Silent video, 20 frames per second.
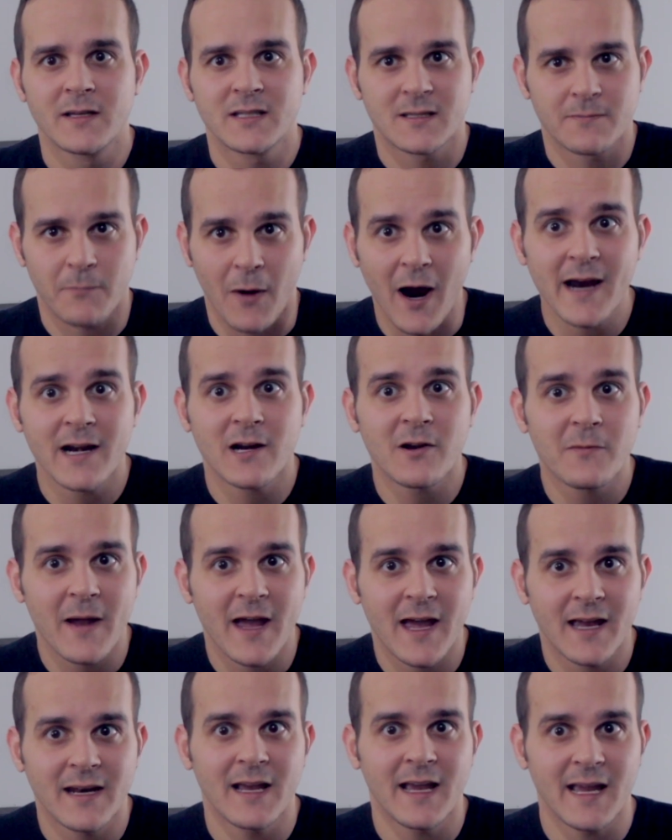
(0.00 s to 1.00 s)

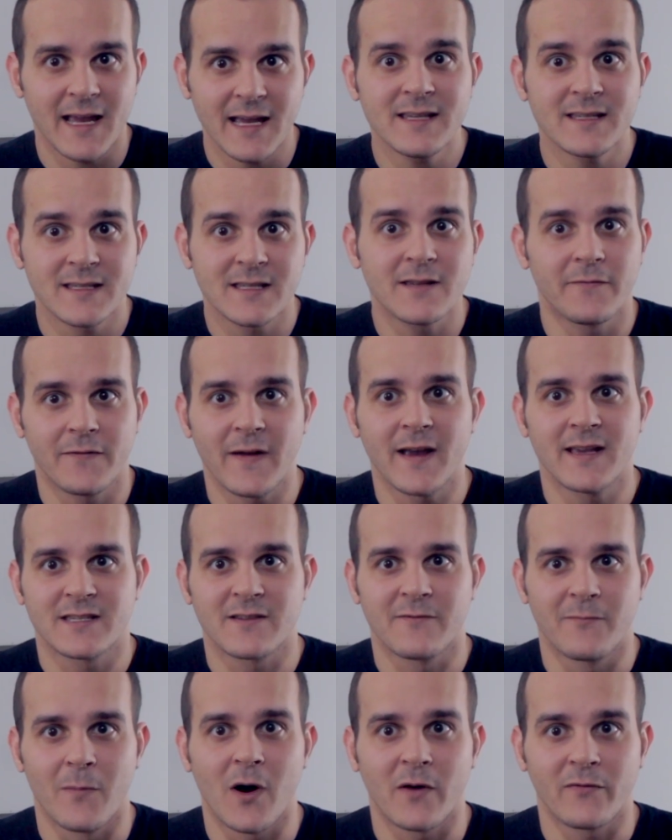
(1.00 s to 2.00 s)
Spider-Man is the face
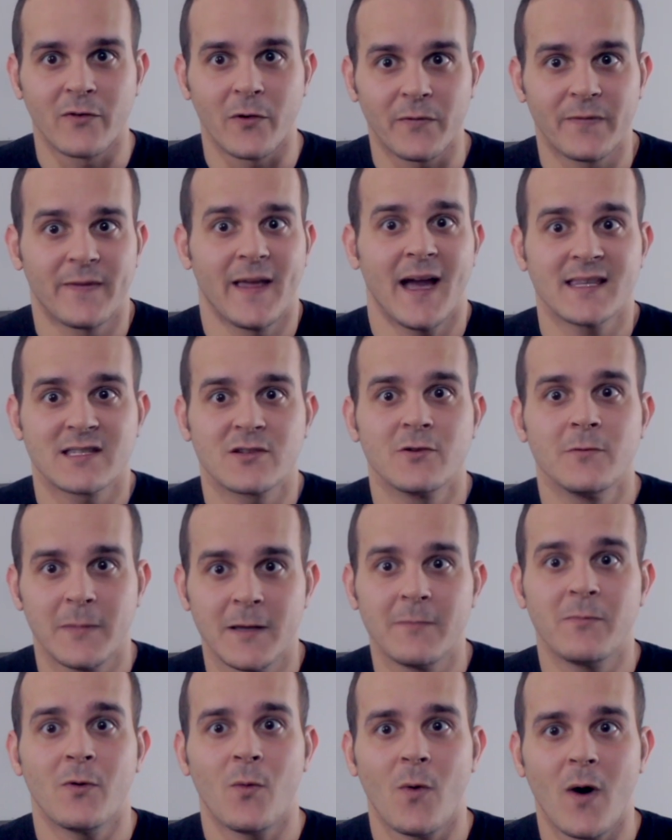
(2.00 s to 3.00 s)
of Marvel. That's who
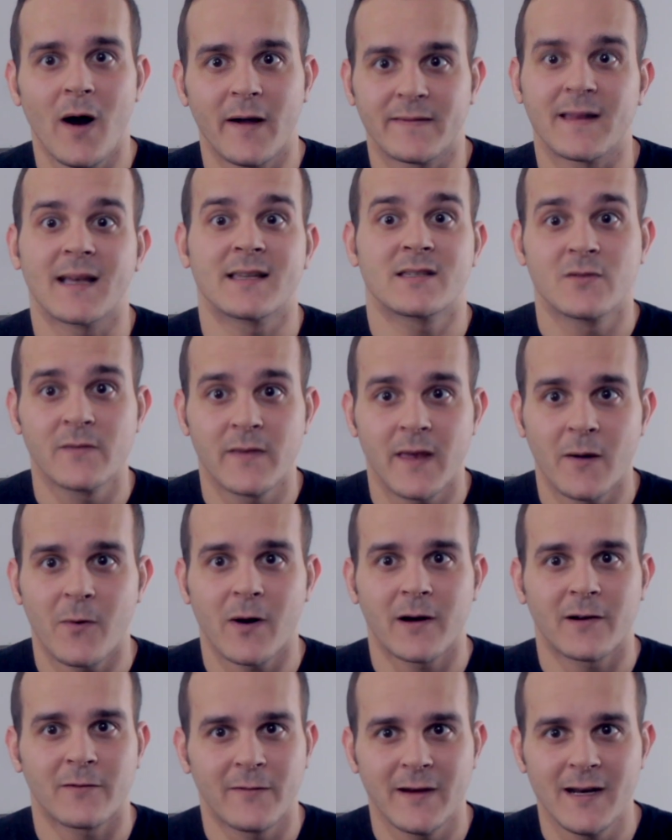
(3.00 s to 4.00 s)
people want, that's who they
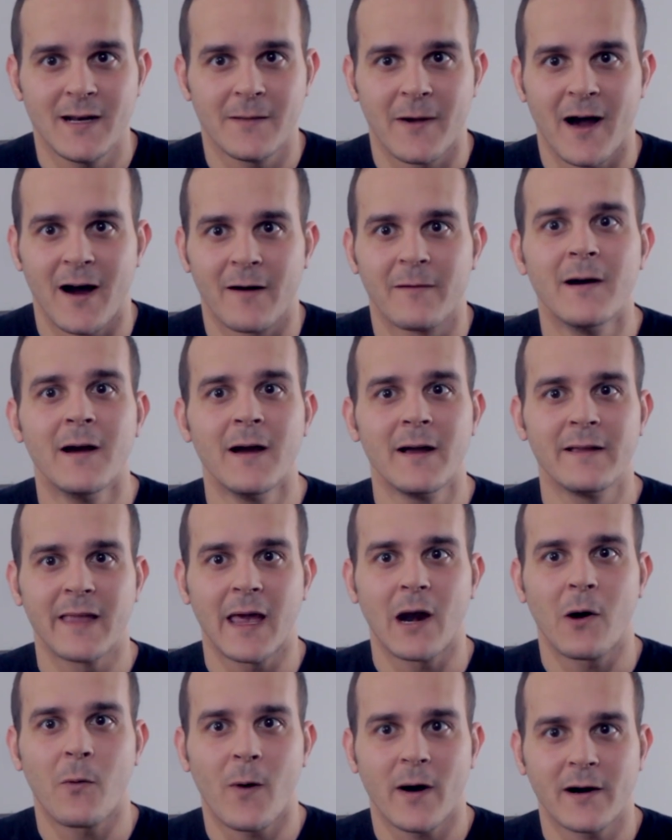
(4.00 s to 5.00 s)
want to read about.
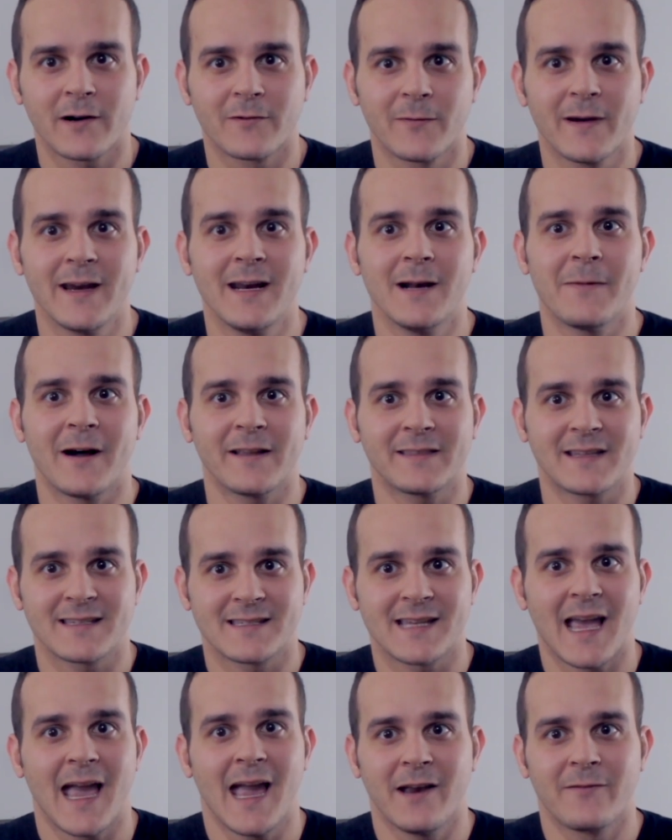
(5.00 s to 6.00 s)
They don't want to read about
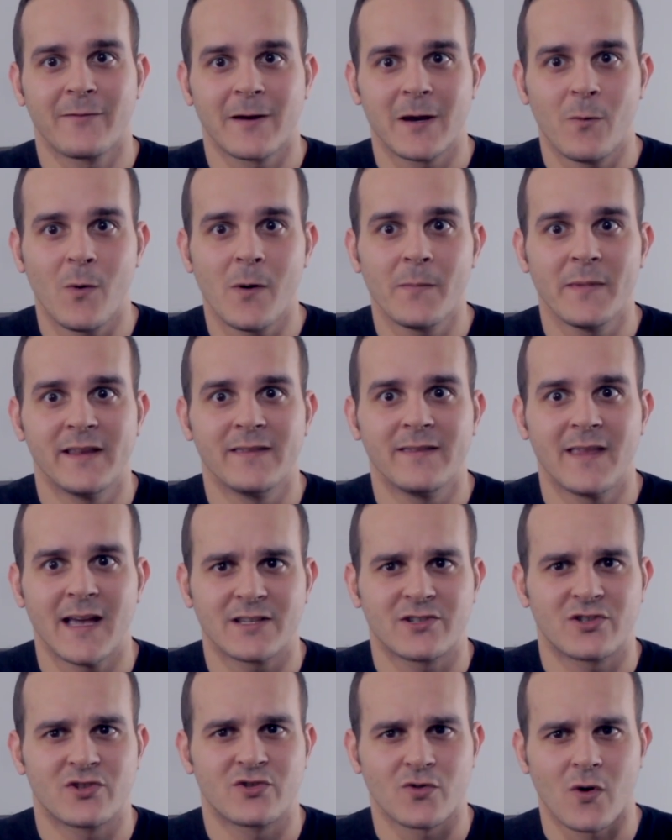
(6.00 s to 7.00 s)
this angry woman
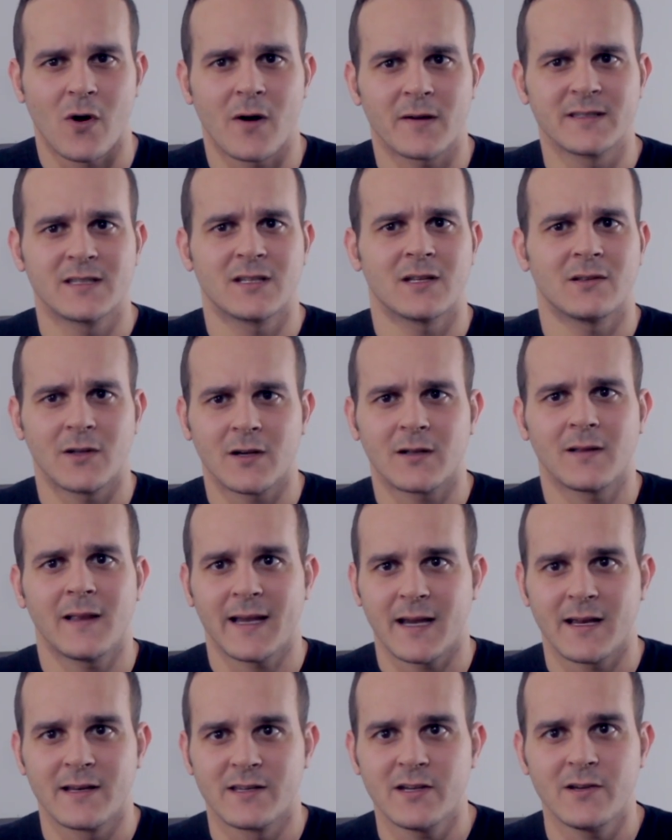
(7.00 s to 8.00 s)
that's drawn to look
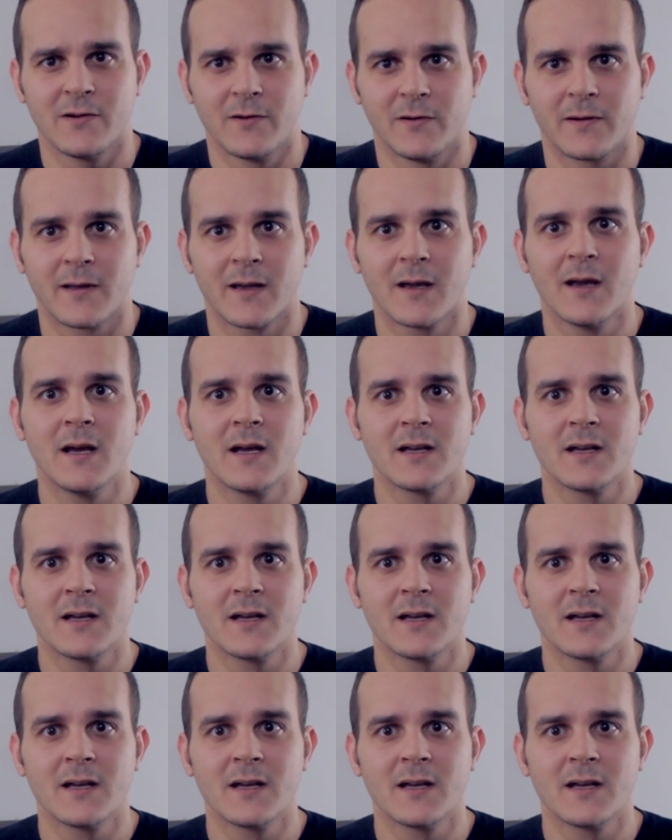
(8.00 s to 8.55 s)
like a dude.